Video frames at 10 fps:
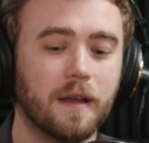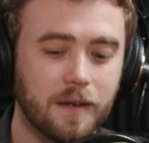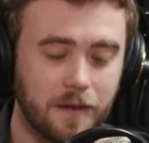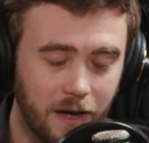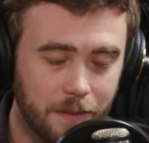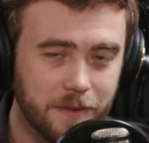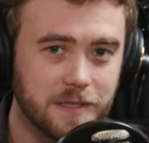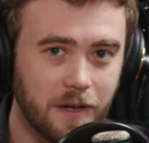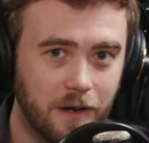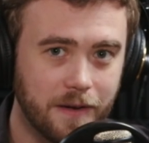
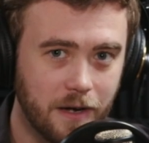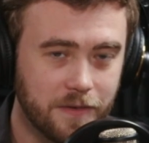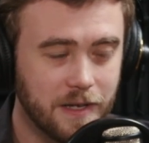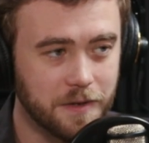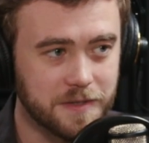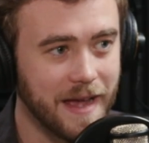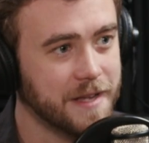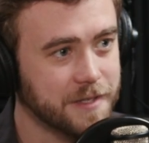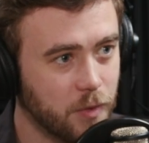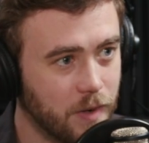comment on our videos,
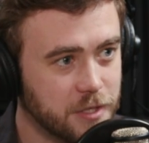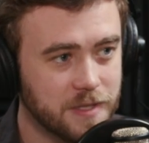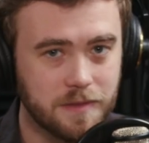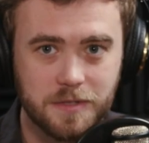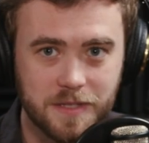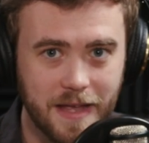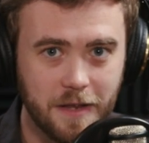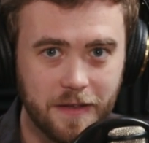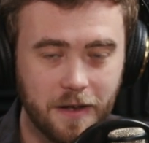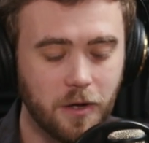ask a question, say
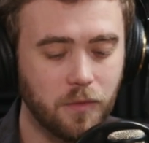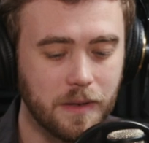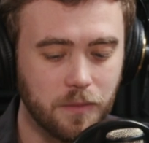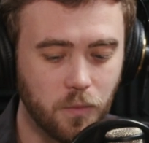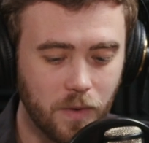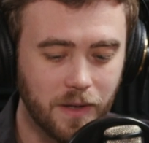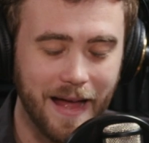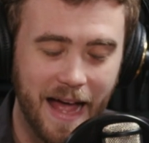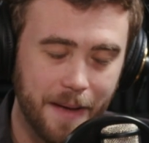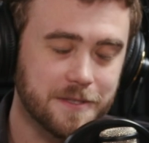anything at all, we will
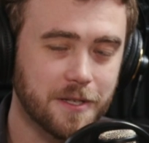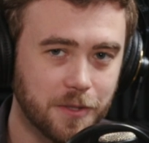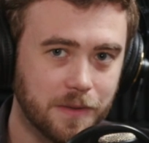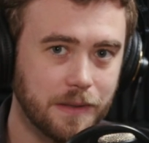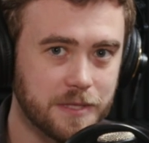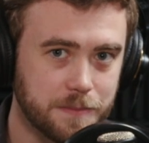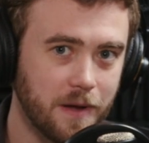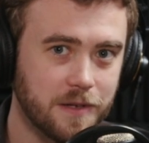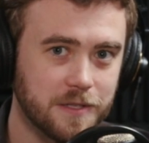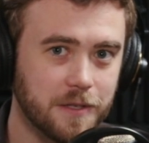absolutely
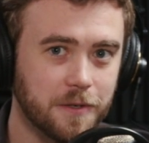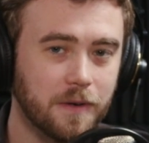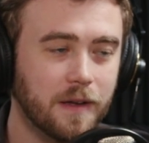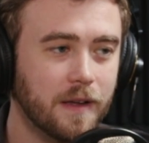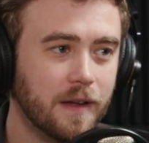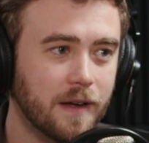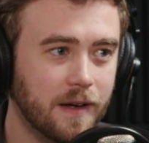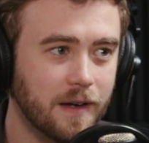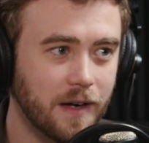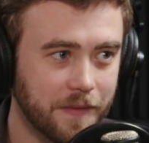respond to you.
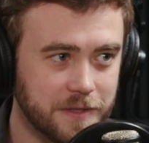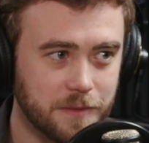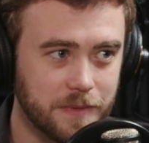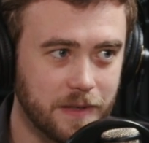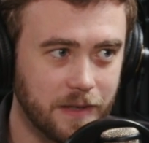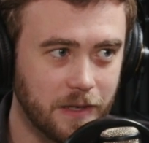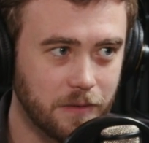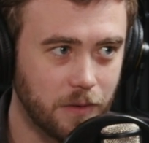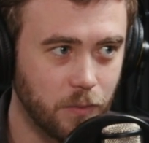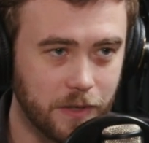Unless you're being,
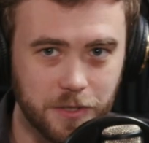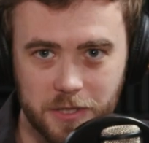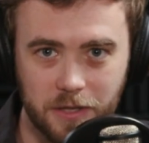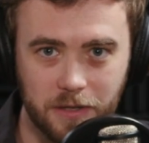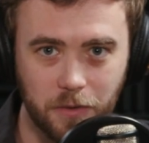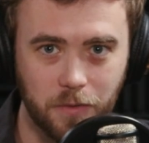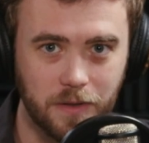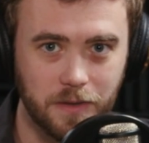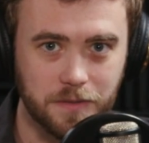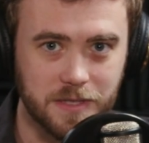a weird jerk
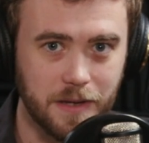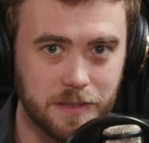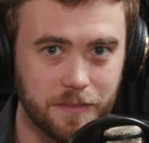or saying something